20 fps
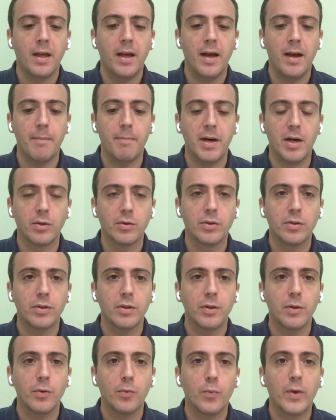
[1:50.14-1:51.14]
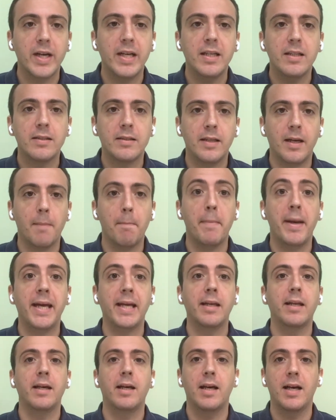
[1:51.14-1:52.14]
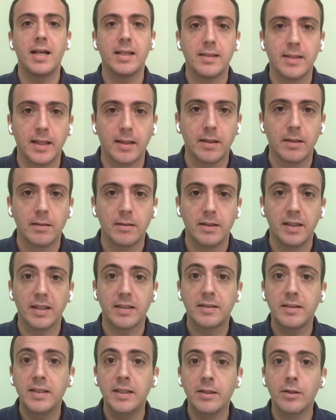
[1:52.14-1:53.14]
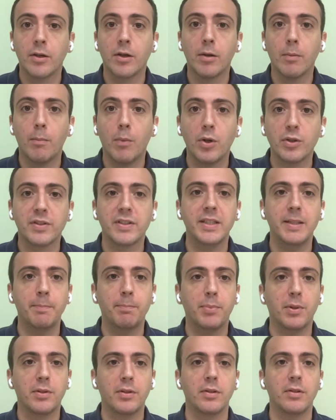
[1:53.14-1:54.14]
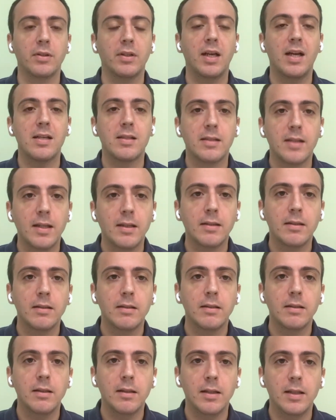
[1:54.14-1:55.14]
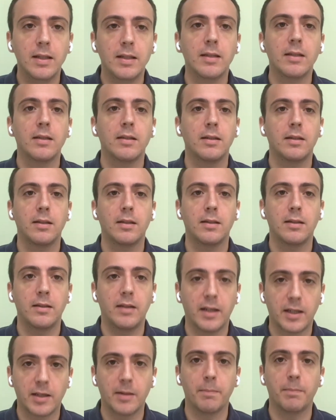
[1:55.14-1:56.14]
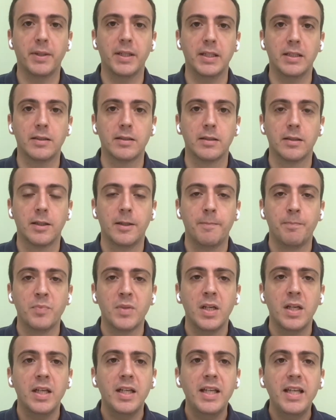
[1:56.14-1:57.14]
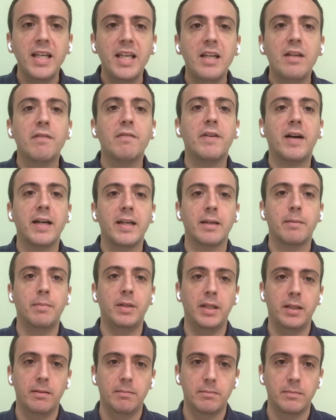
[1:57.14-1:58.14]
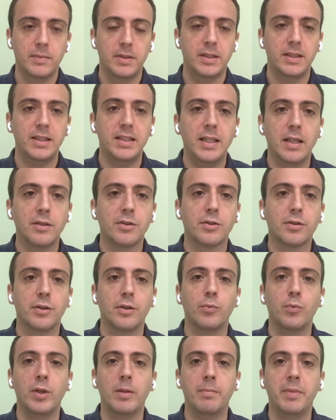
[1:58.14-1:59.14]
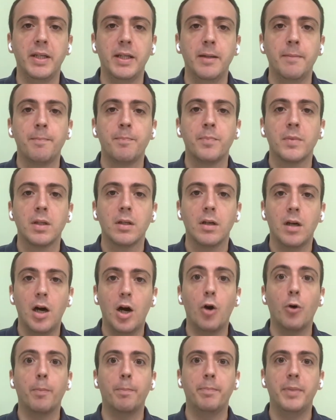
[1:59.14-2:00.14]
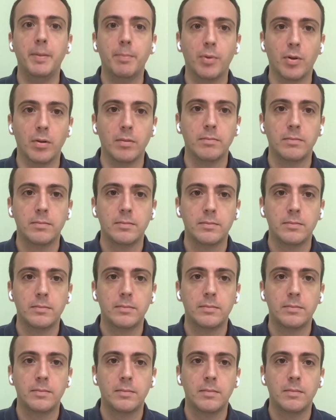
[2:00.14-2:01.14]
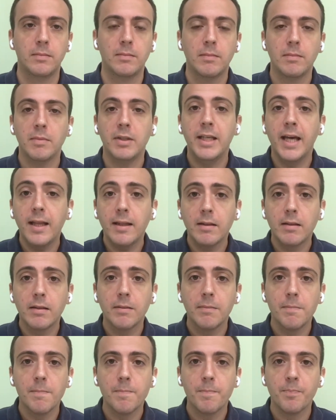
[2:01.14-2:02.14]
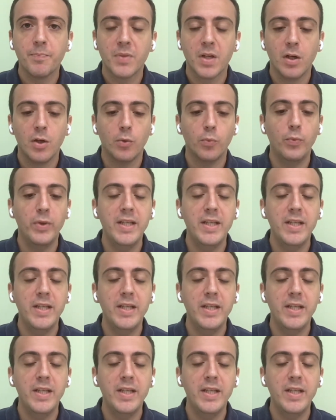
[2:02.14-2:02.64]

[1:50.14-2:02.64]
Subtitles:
about what is their main asset, their single most important asset in their companies, invariably the answer will be our people. Yet, we